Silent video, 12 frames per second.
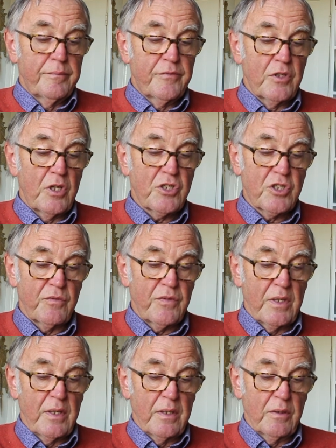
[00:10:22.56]

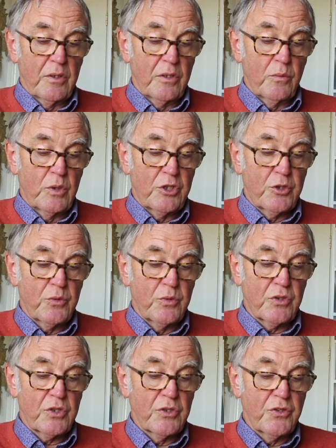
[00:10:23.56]
philosophy, which
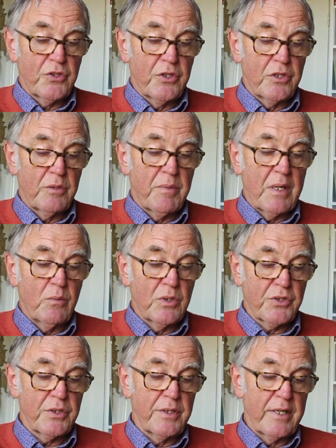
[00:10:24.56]
was concerned about
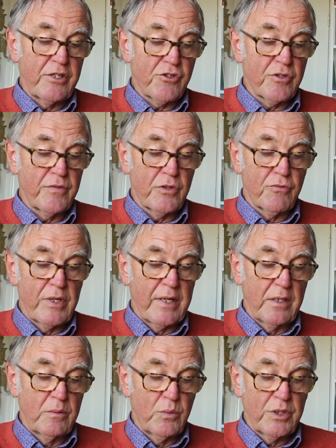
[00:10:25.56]
what's the nature of the
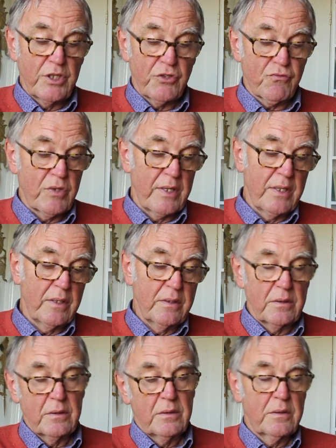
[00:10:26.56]
real and what is real
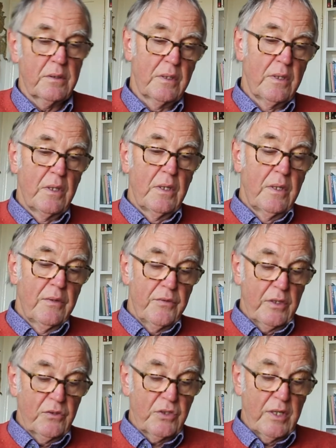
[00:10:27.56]
and
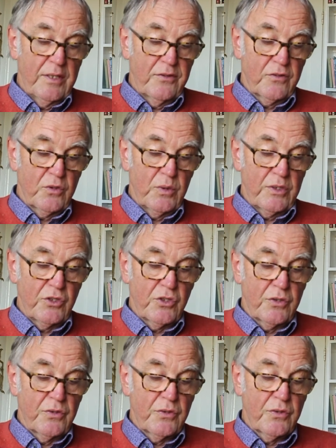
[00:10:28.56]
those kinds of
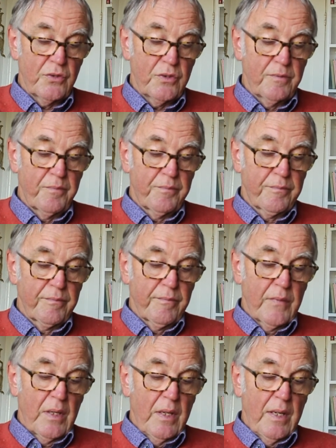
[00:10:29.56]
questions.
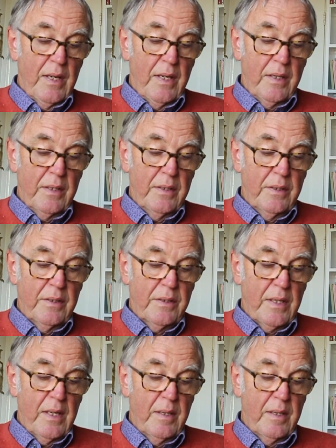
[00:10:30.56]
And